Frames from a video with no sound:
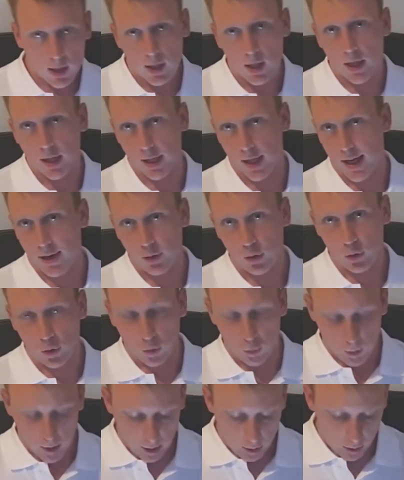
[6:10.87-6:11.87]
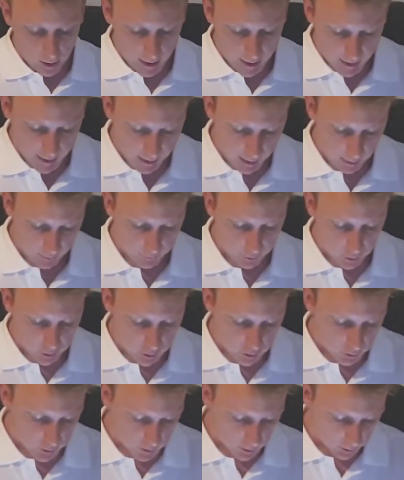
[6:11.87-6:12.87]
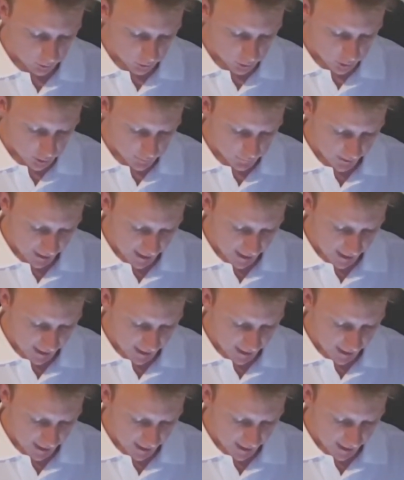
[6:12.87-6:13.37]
And I'll have a look, well, I've got two solutions for